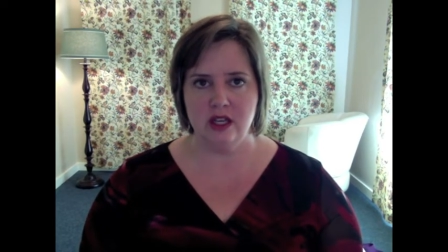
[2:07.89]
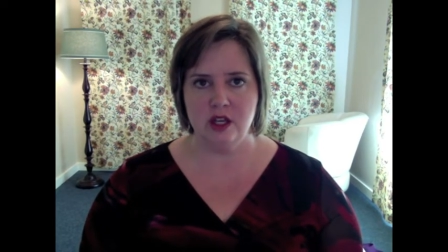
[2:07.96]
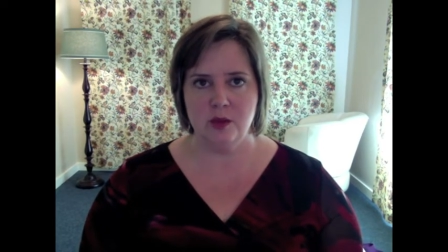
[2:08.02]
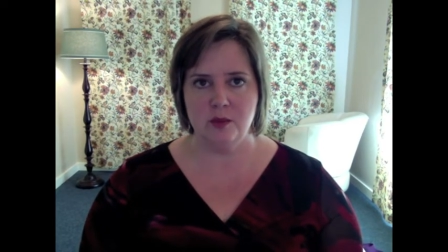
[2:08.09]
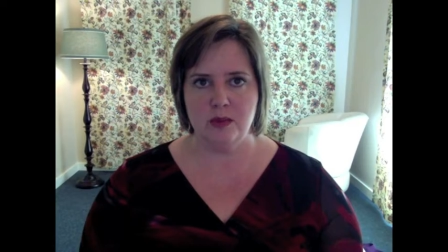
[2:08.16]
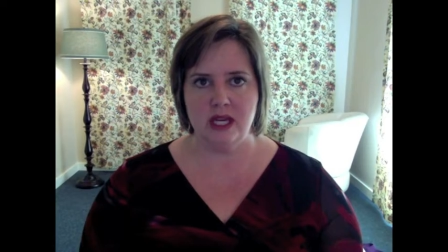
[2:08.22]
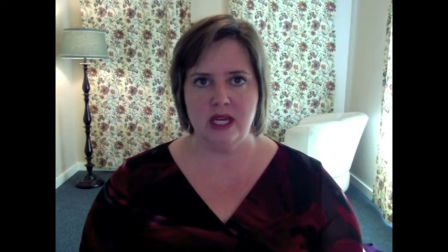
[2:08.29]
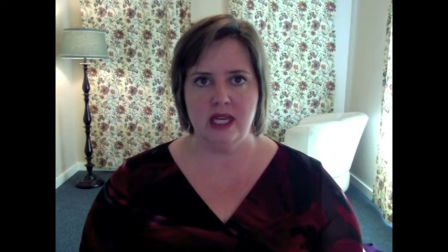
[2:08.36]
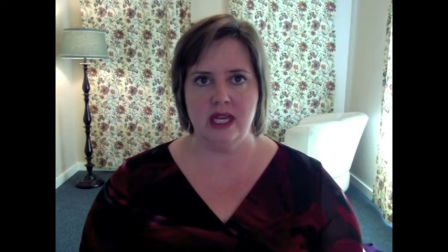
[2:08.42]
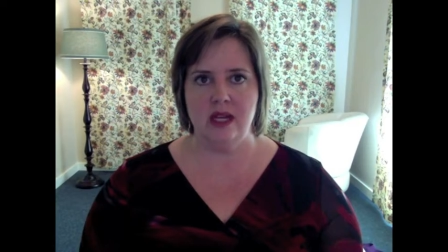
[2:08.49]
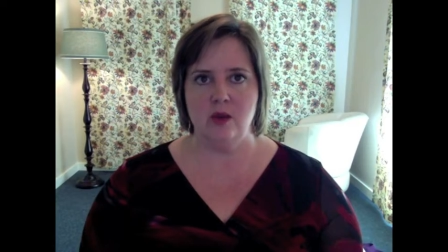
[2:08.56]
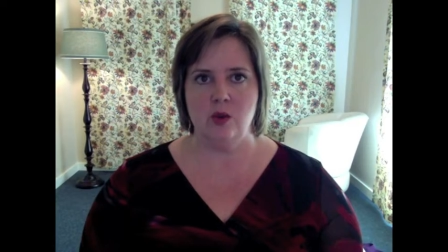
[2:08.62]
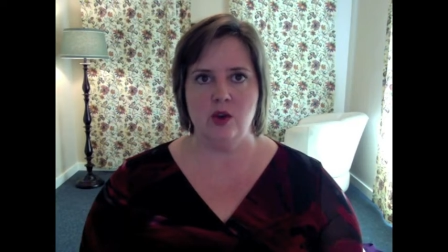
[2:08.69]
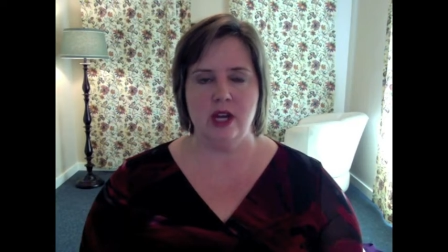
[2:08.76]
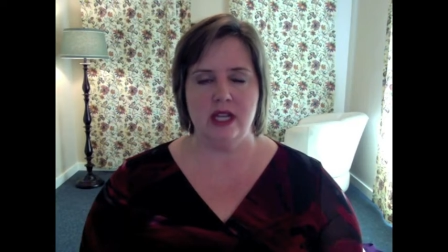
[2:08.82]
meaning
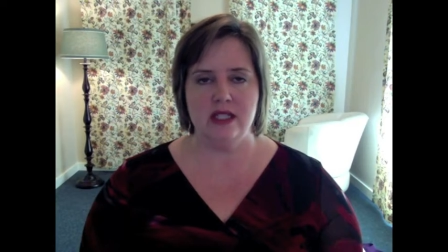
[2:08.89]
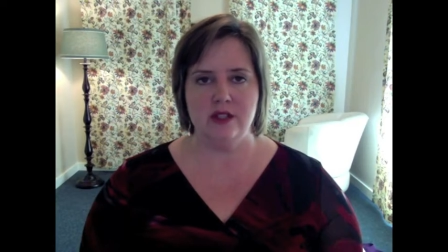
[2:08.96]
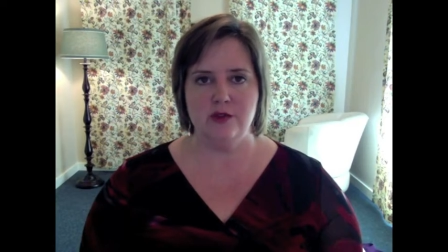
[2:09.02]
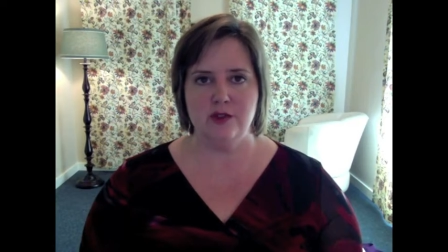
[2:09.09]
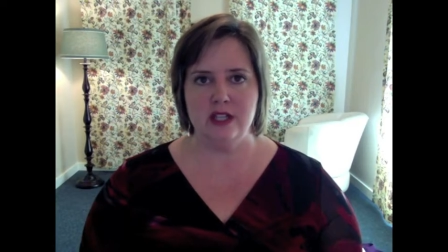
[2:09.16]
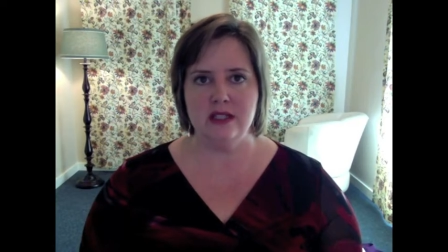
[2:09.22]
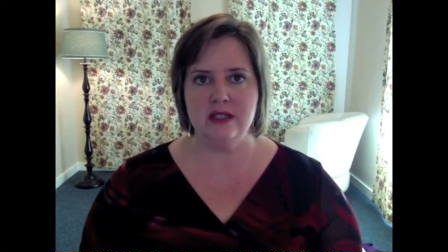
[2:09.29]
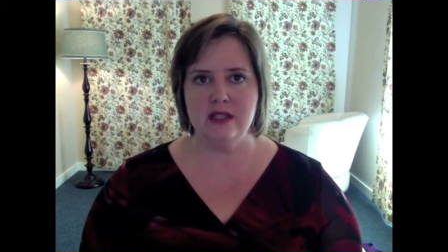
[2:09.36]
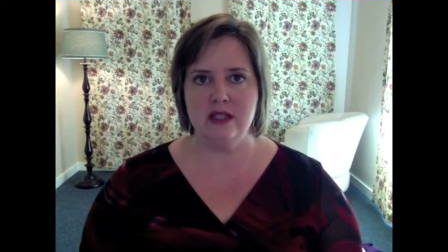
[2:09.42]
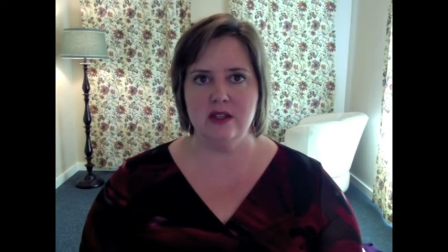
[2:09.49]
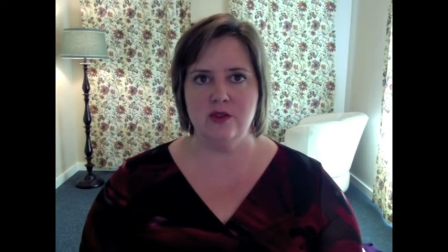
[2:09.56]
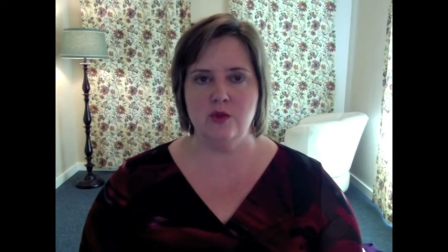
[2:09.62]
we're not defensive,